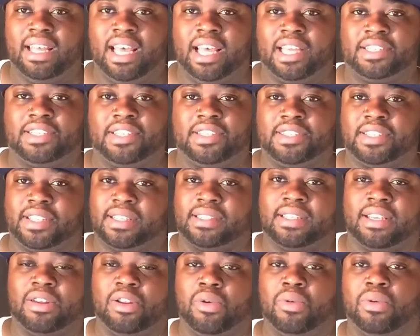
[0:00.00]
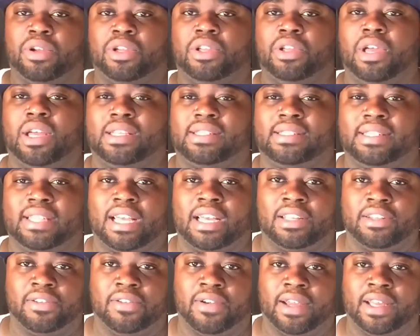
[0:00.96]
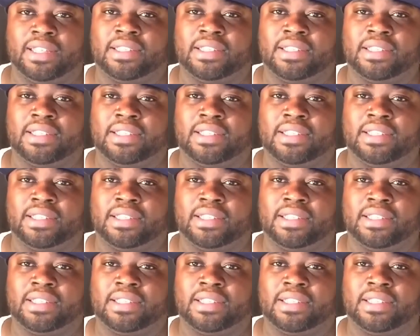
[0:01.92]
and she says, "I know where exactly where.